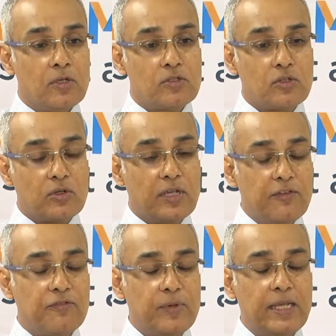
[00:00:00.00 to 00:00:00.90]
So
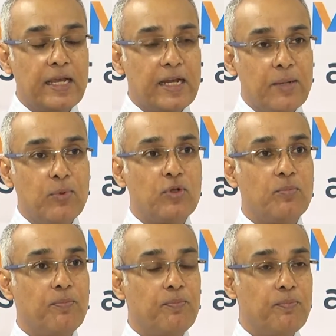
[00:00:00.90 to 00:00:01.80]
if we are able
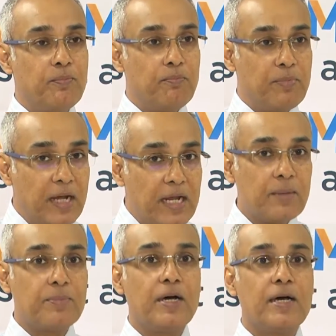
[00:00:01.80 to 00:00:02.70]
to build
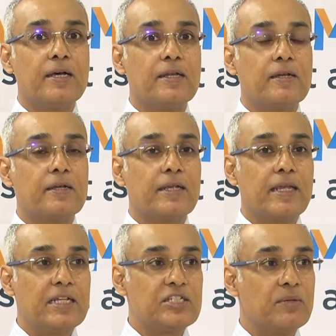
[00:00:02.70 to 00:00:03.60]
up our
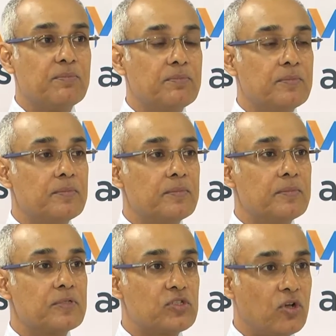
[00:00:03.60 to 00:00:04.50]
calcium
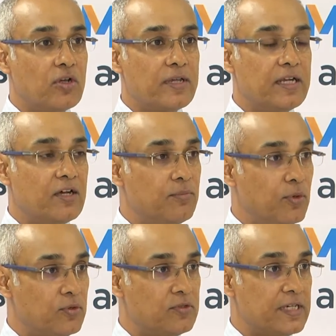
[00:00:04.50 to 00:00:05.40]
stock in our
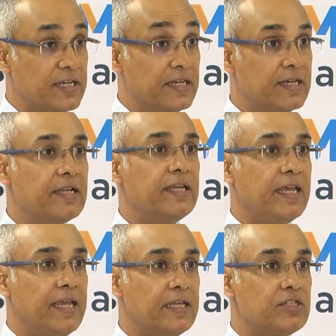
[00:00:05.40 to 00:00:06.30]
bones at an
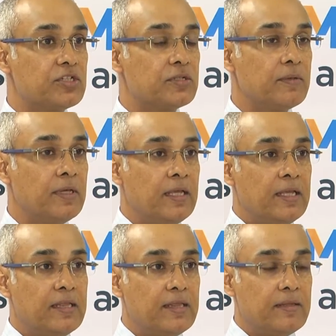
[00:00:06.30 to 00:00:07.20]
early age,
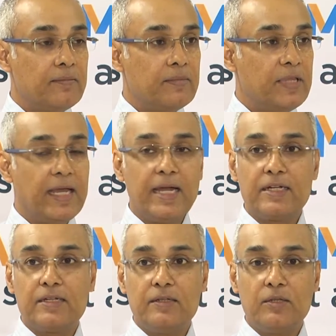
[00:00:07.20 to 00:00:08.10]
they
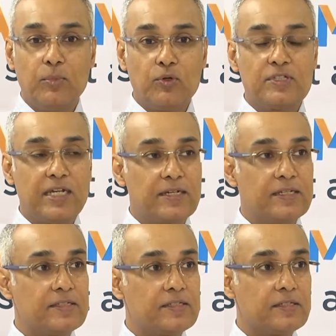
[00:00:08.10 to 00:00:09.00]
act, the bones
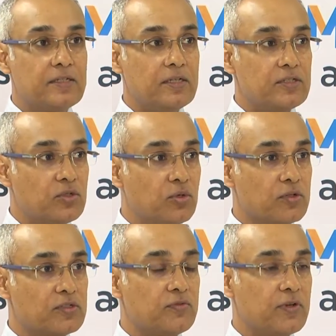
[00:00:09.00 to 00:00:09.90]
act as
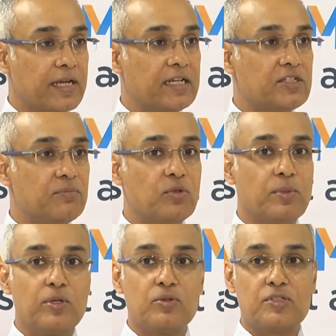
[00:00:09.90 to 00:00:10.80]
stores for calcium to
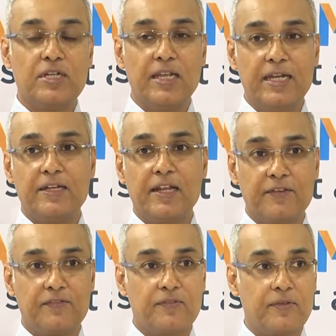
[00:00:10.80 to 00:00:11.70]
be used in later
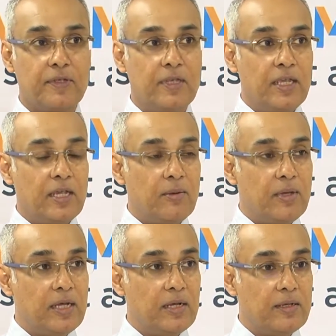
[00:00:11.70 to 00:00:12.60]
life.
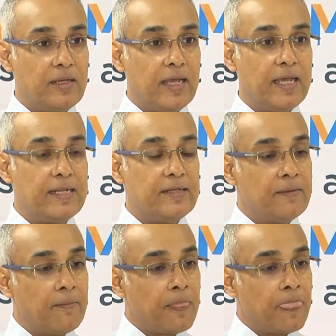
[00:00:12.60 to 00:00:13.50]
It, and